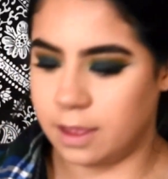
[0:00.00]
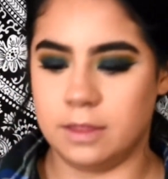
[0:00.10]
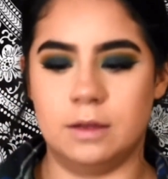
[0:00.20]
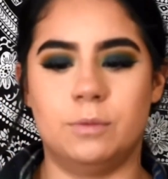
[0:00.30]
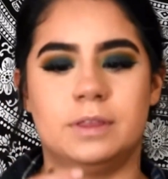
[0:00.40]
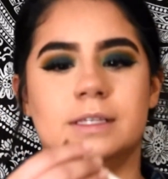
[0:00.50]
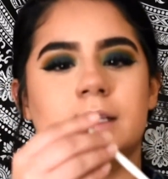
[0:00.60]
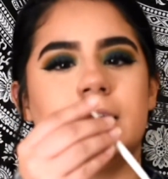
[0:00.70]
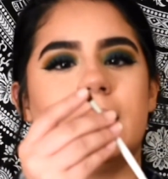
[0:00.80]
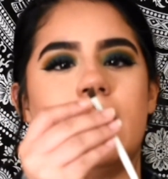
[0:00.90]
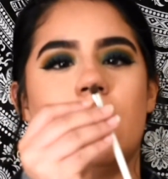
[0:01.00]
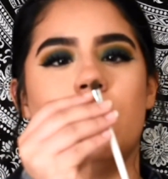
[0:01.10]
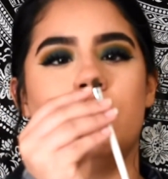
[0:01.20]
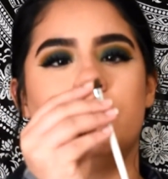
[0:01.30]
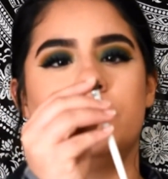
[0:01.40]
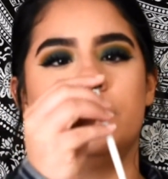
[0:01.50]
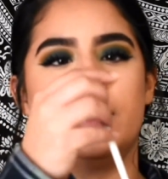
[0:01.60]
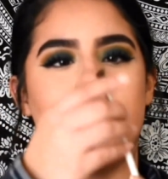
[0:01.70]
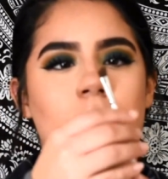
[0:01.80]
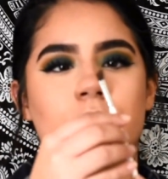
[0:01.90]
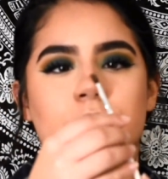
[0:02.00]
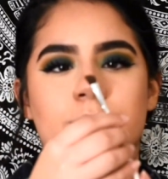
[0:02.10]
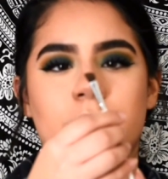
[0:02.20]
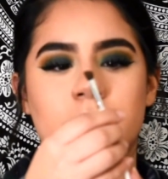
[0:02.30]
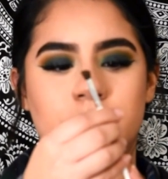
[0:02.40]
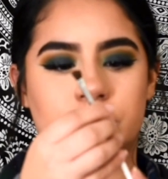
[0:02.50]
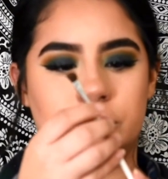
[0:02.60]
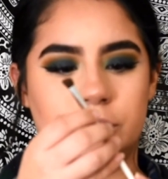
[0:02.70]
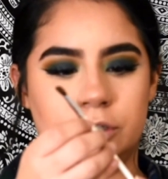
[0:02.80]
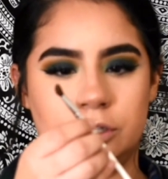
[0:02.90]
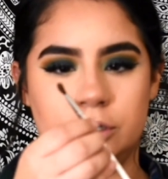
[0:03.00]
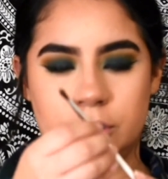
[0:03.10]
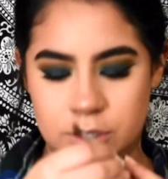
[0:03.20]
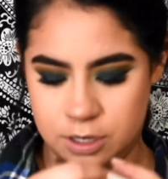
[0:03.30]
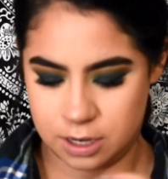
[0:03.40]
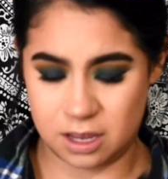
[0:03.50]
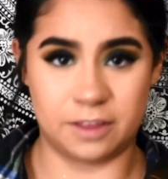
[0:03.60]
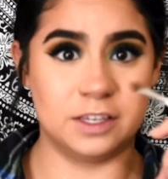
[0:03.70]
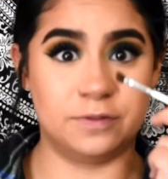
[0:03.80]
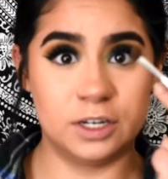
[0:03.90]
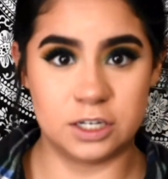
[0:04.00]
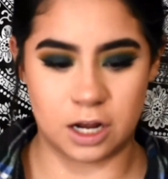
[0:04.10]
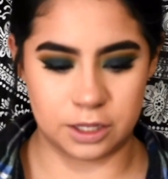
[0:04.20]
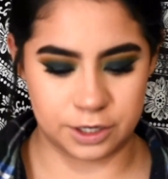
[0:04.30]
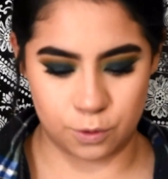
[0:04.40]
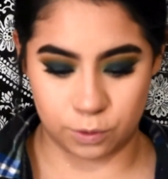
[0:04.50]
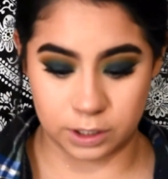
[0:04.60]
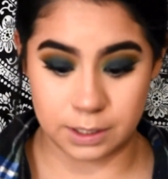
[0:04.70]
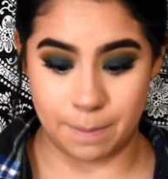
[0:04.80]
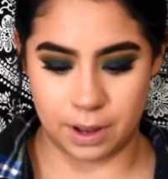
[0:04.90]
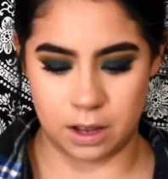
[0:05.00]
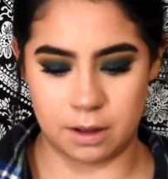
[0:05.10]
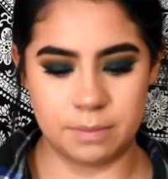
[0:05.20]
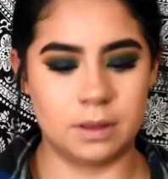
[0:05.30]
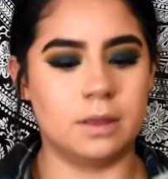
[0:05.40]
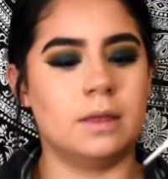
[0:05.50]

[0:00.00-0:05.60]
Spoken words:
And then with this like e.l.f. angled brush, got this for a dollar and it works a bomb.